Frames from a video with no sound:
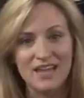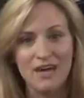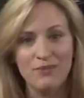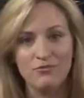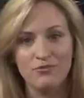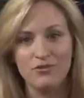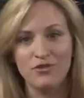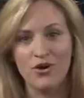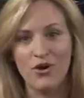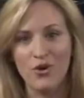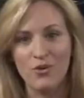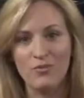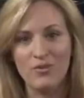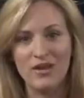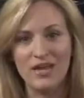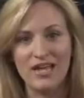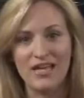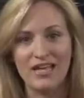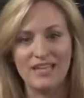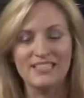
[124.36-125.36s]
up through the
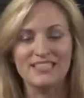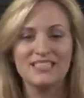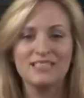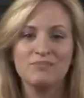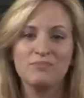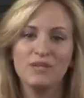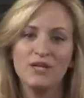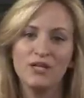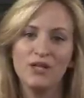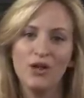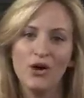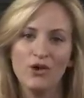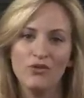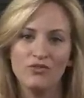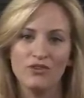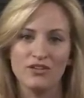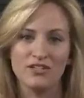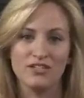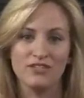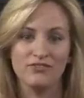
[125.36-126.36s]
opening and spill
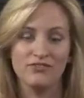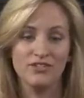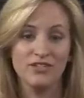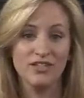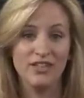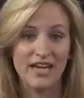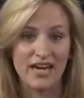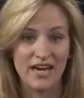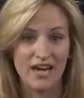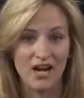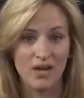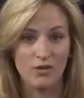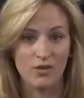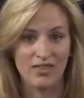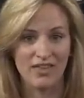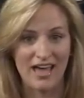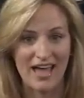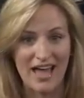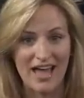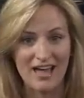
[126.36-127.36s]
over to fill the air with
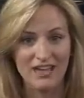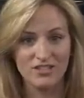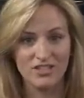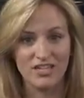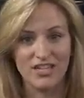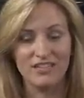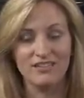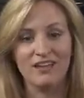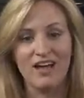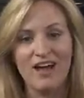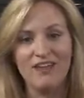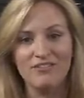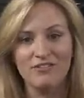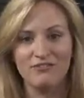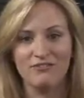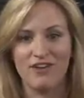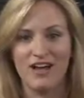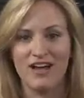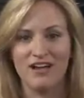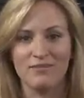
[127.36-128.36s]
ash and lava
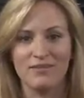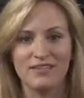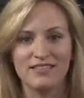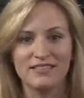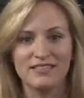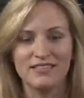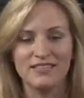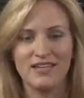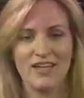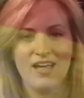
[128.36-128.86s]
fragments.